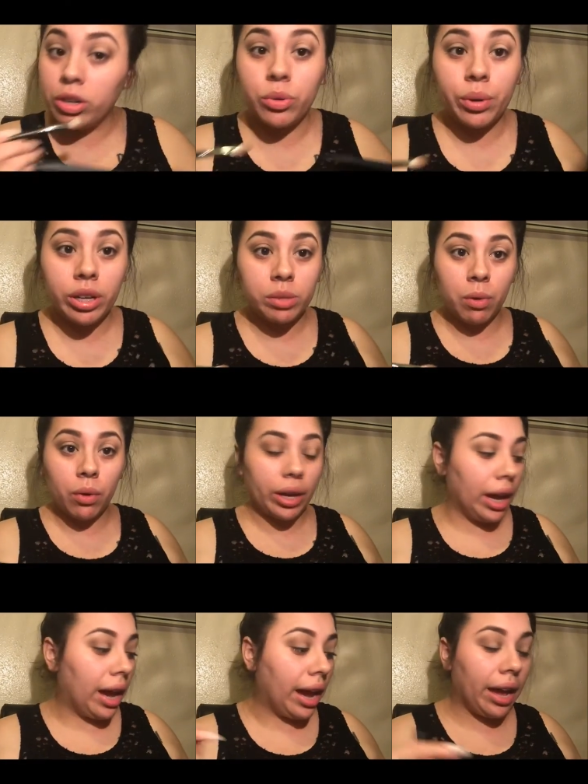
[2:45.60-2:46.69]
when doing a
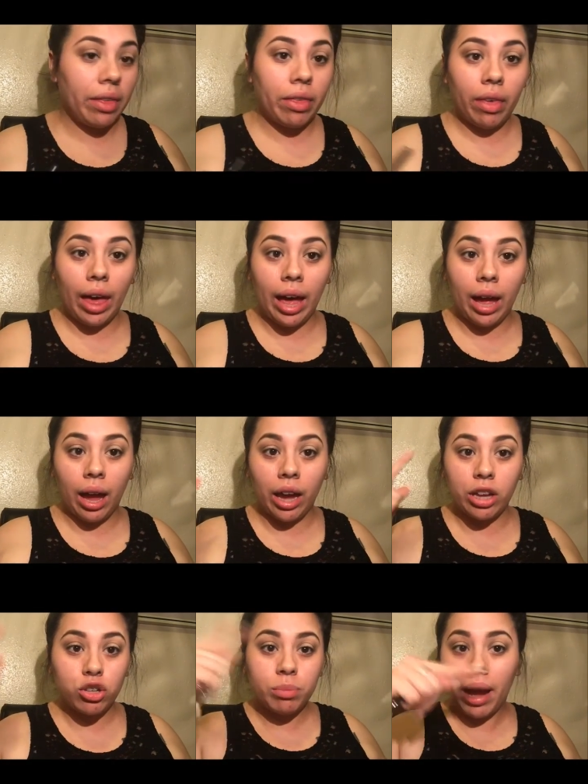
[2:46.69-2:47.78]
smoky eye,
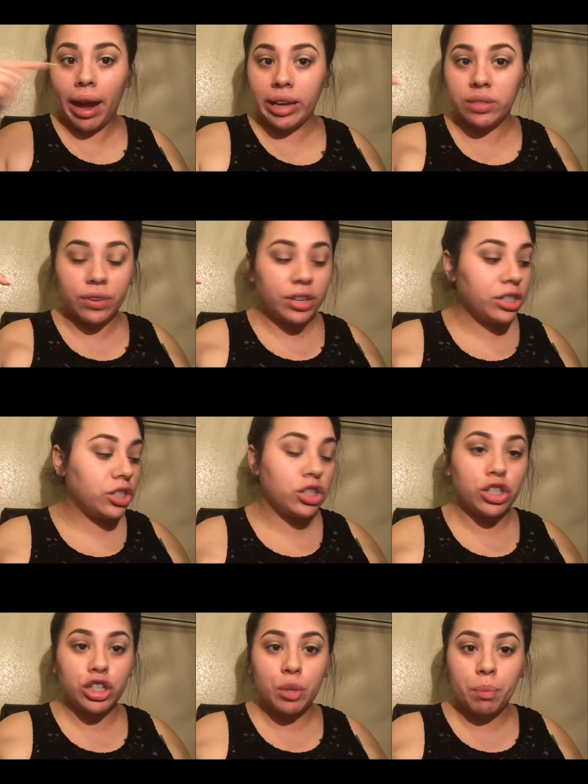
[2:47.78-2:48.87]
I do my eyes
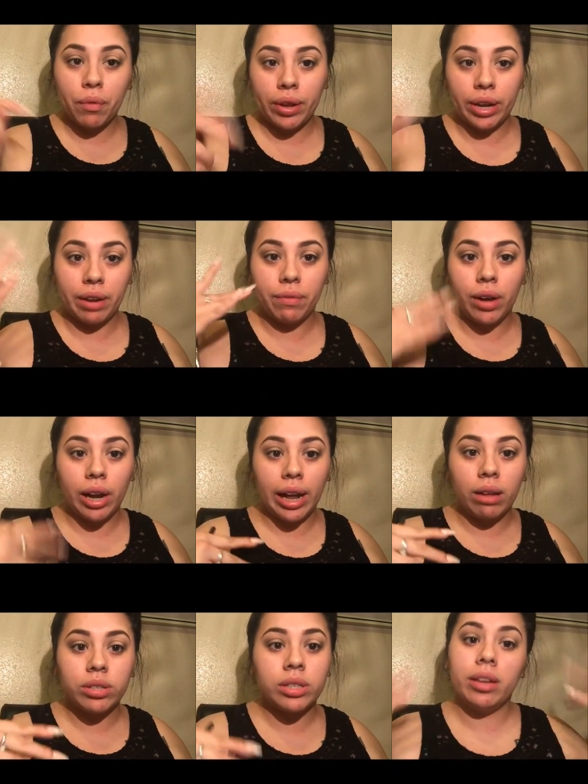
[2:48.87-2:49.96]
first just to prevent any
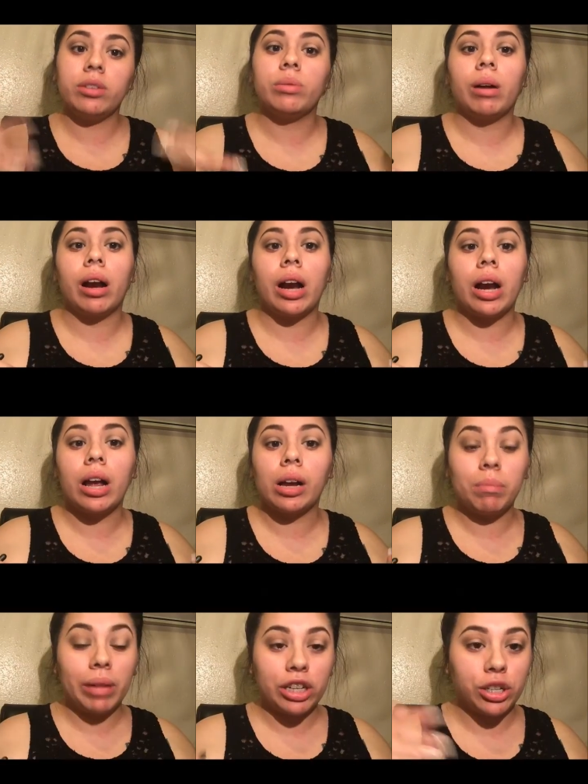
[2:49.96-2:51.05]
fallouts, and then do our
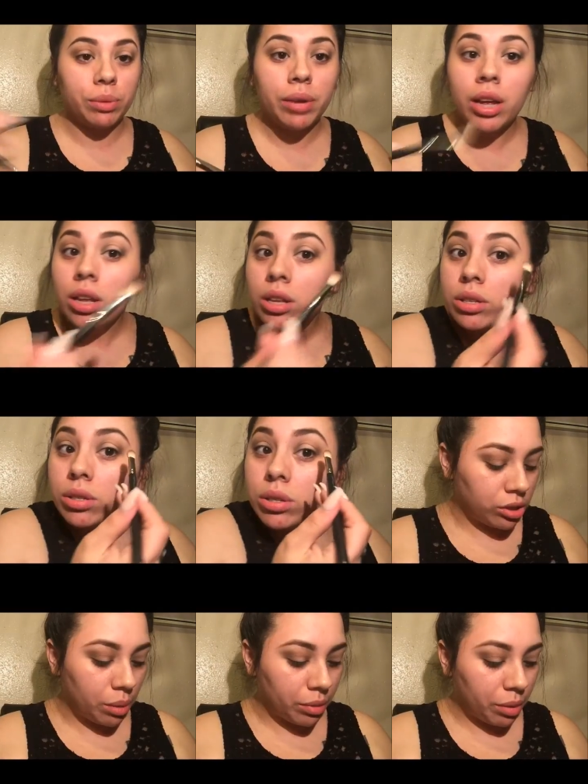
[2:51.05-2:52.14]
complexion.
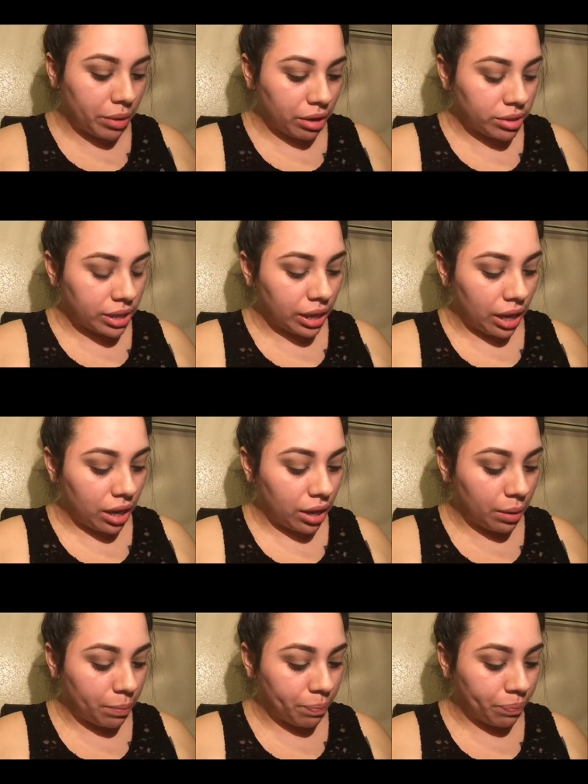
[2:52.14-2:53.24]
So I'm going to be using
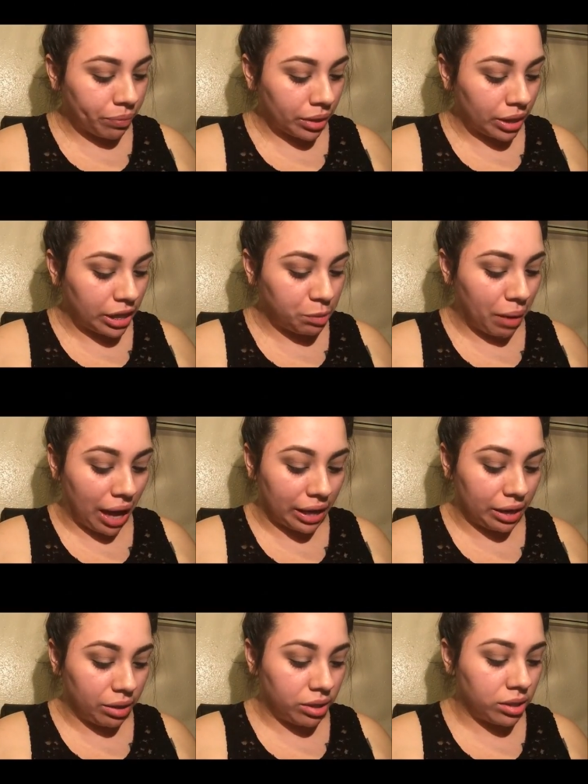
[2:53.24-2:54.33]
this
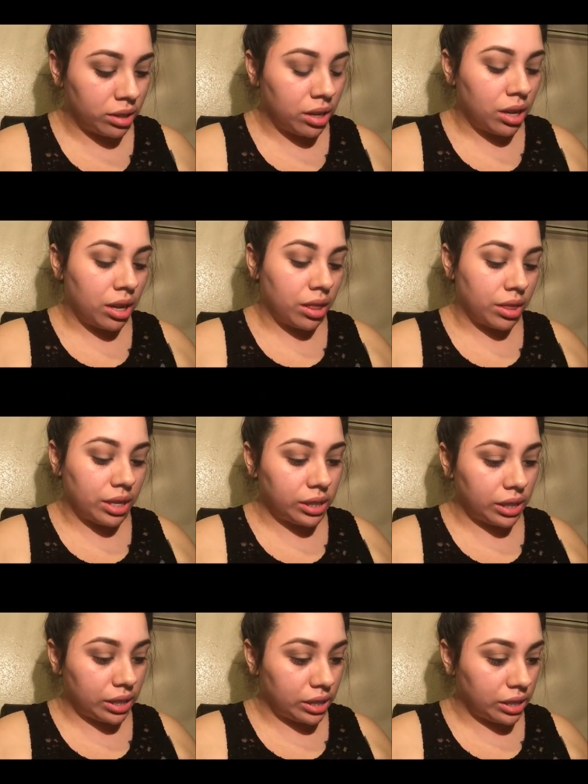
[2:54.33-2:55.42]
palette.
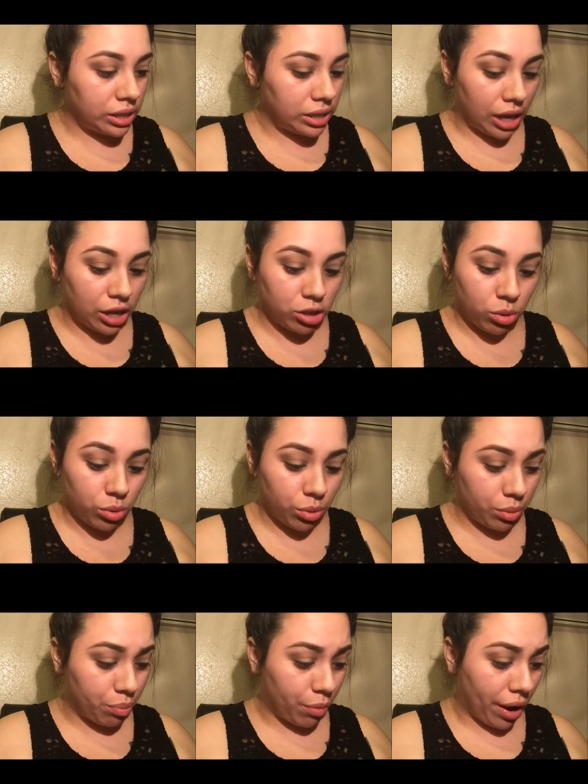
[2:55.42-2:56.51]
This is, I don't
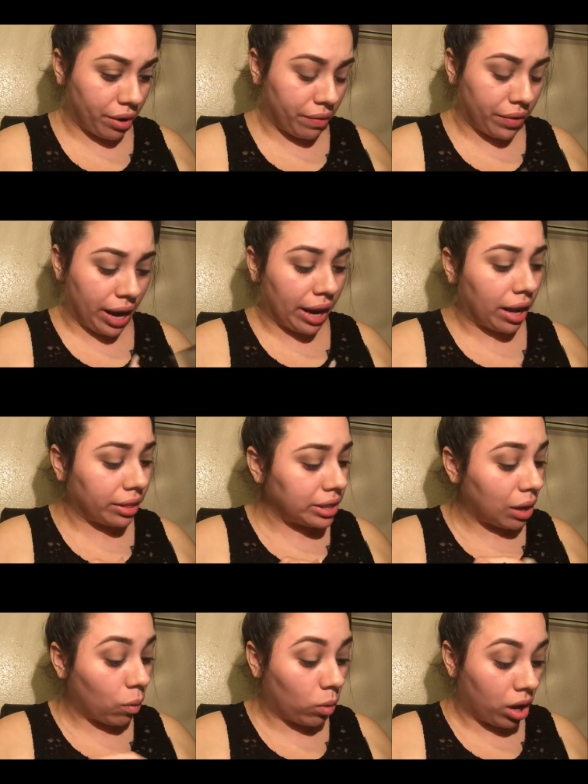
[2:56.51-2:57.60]
know the brand of it. I got
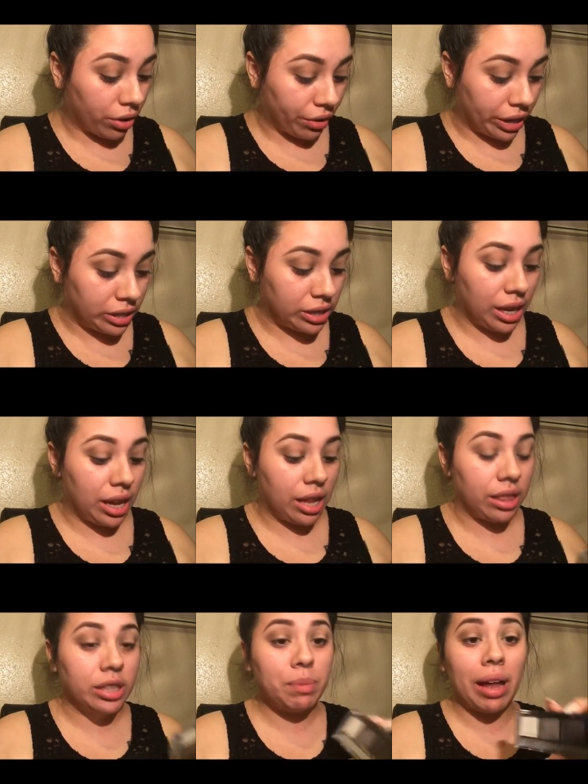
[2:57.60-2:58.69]
this at Walgreens,
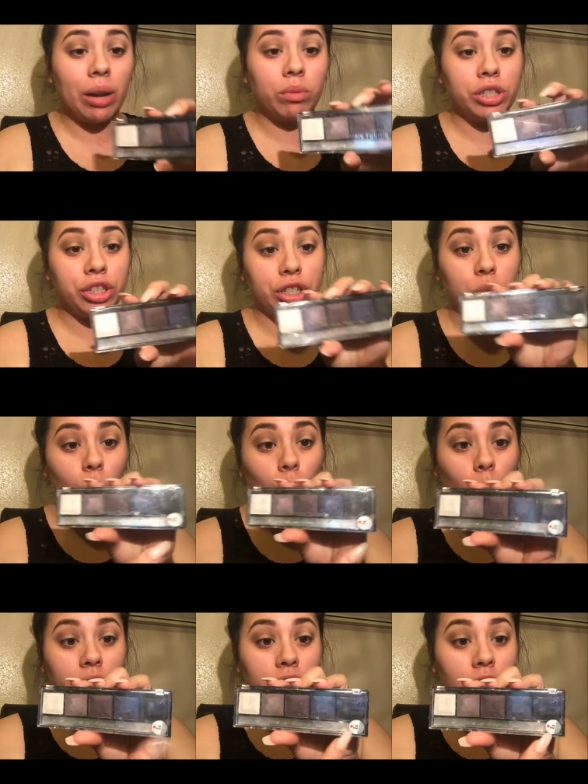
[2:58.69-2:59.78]
and this palette was just
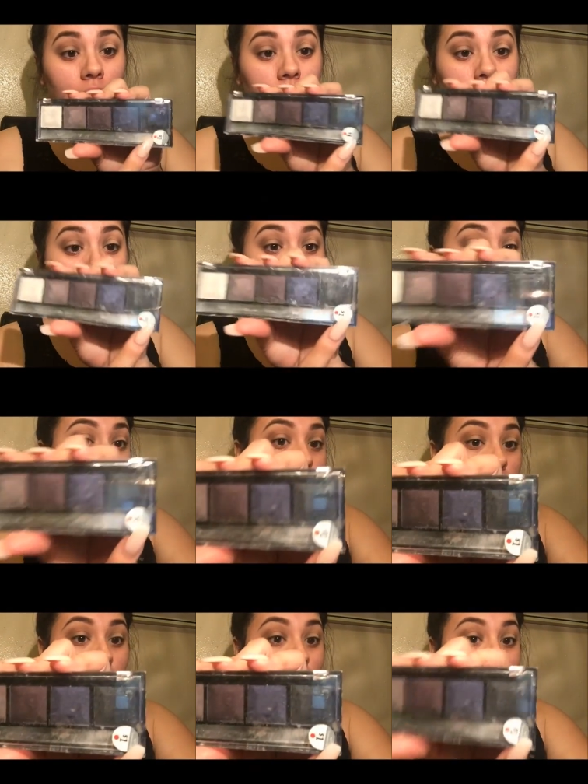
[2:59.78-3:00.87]
$1. The
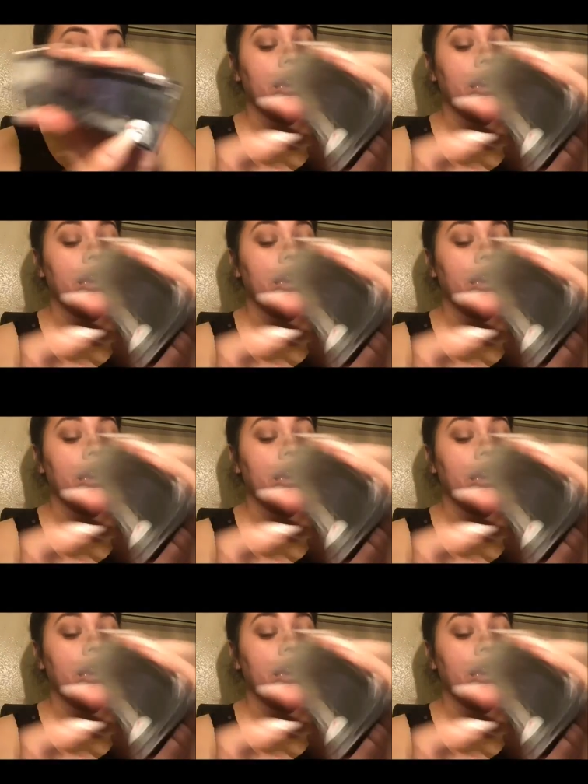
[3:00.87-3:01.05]
stickers right